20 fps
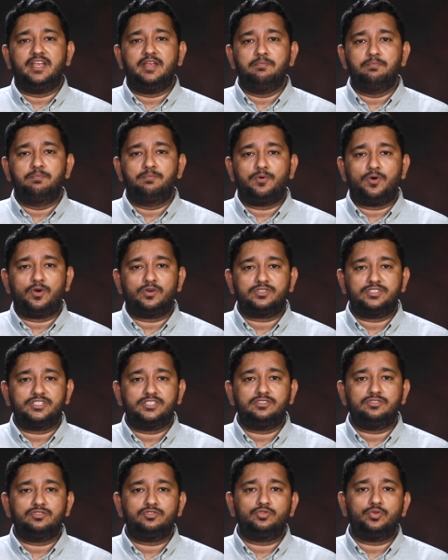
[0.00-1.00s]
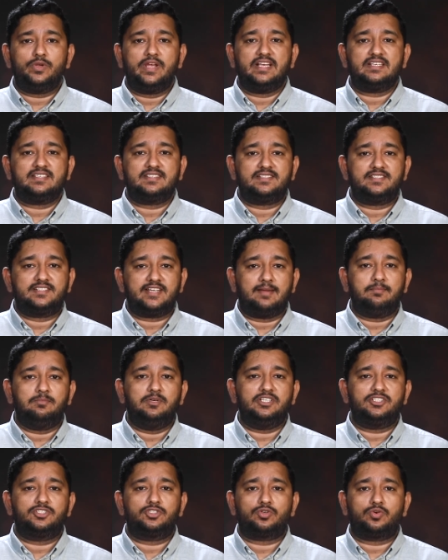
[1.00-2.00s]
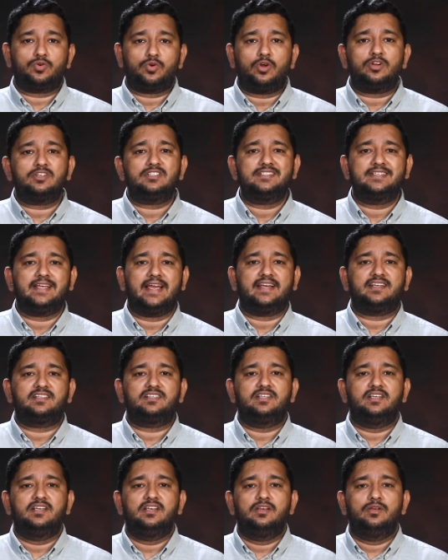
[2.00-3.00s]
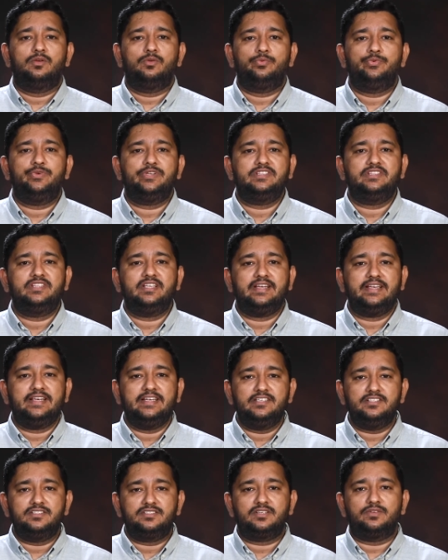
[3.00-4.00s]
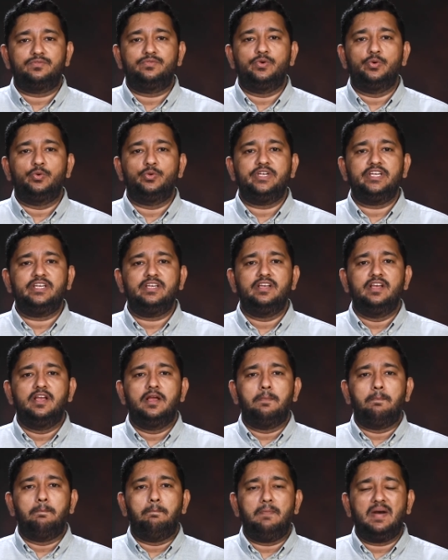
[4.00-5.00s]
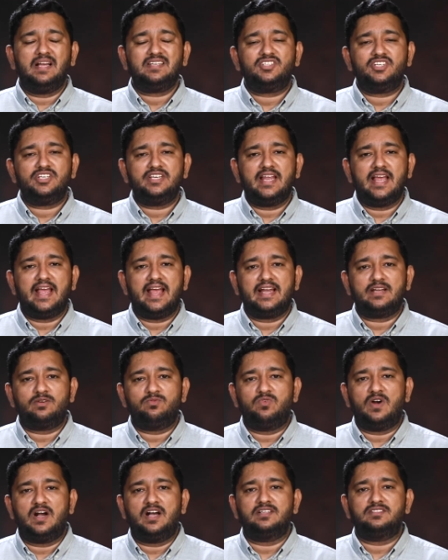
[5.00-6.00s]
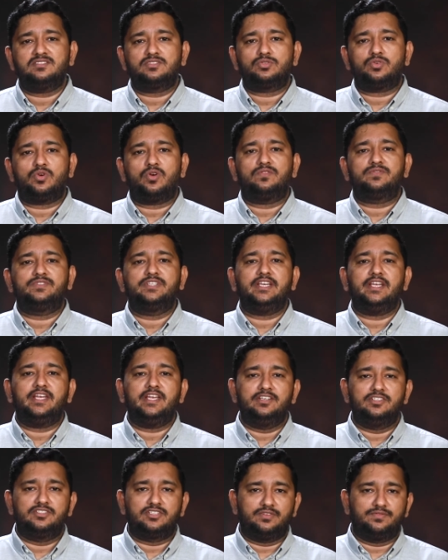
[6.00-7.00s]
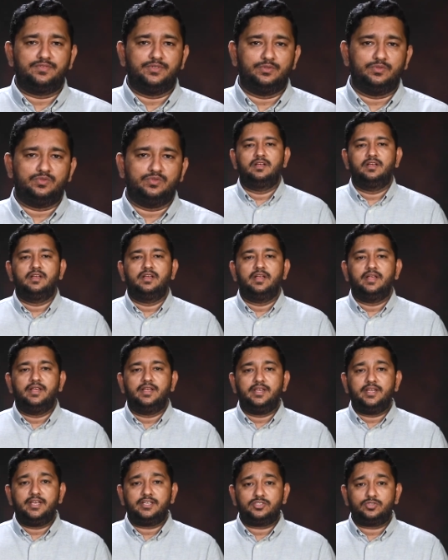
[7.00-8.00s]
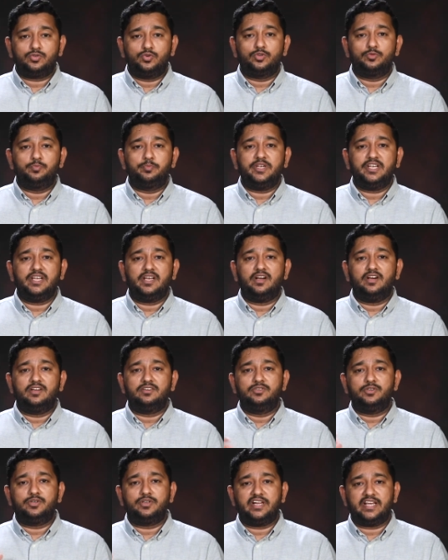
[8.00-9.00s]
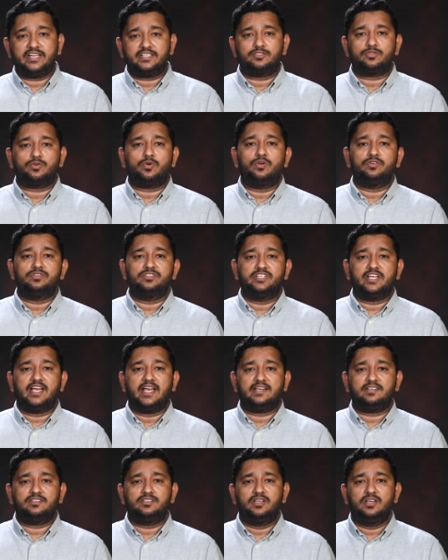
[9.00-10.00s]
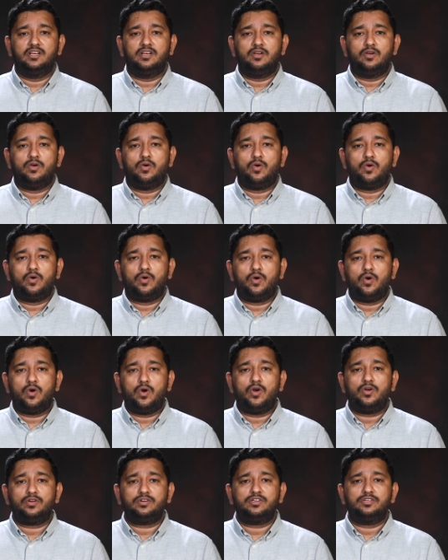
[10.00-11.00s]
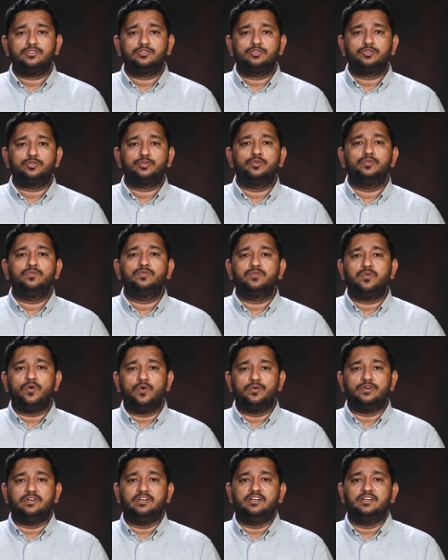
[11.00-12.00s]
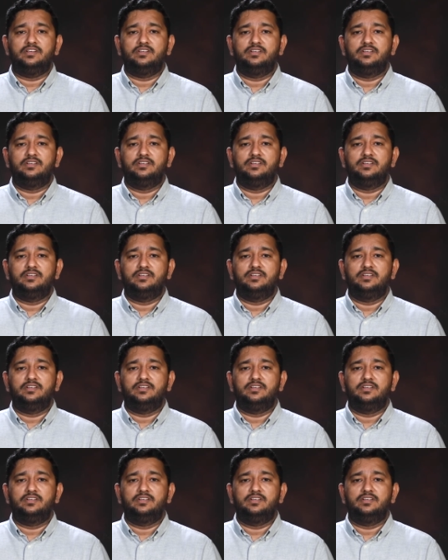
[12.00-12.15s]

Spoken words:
important to establish contact with the interviewee much in advance of the interview. It could be a direct contact or through phone.